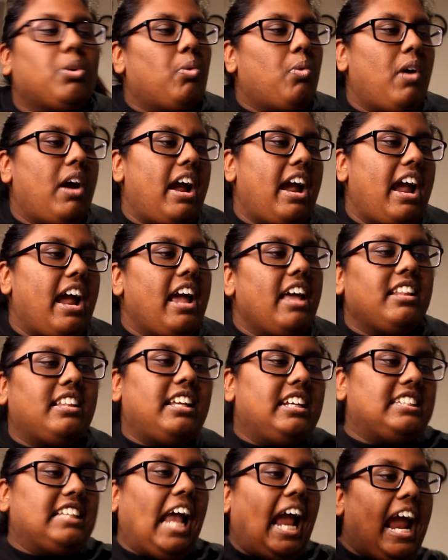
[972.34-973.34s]
where
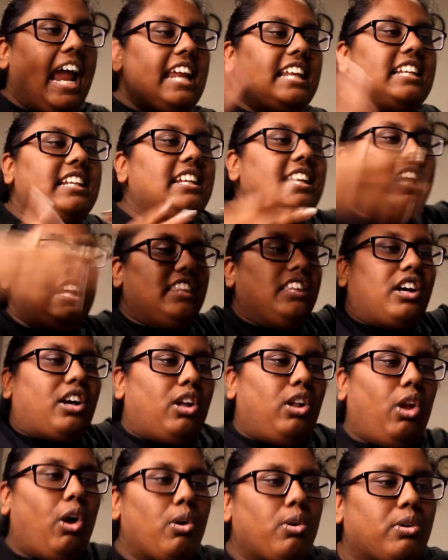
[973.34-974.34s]
there's Hayden in the
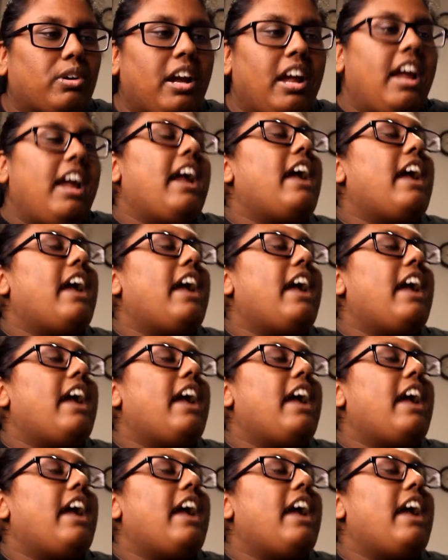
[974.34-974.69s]
cloak,